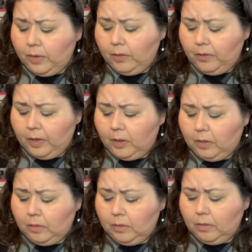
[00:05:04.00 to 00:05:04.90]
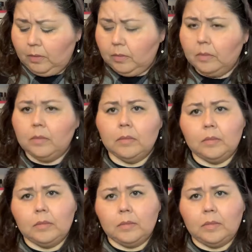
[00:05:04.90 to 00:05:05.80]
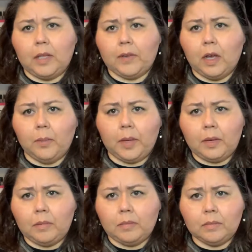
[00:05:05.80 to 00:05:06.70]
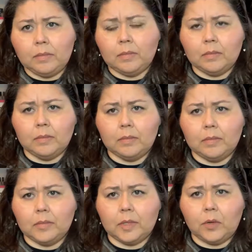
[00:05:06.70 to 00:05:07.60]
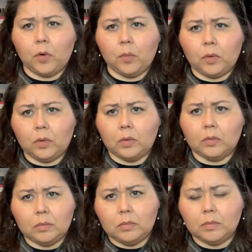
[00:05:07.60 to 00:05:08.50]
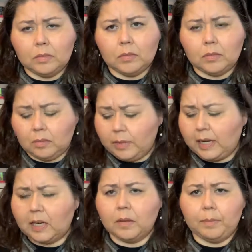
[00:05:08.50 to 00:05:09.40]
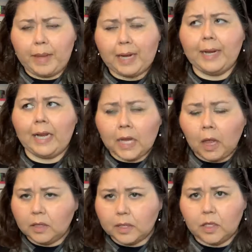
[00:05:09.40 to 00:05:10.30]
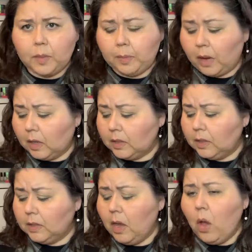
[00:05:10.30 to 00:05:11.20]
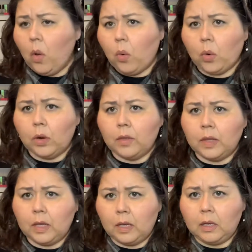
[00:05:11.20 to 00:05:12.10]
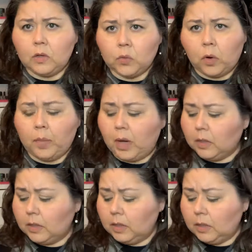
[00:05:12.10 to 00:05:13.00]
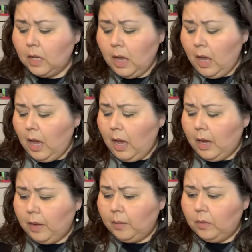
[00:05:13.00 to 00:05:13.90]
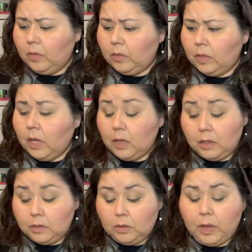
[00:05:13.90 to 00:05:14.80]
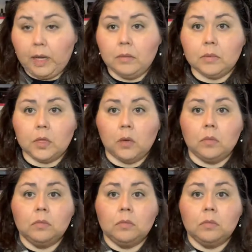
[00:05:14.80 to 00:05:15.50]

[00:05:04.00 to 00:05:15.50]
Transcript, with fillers: refill, they come in the normal magnetic, magnetic excuse me, boxes or the drawer boxes. Um, so yeah, it is. Okay, so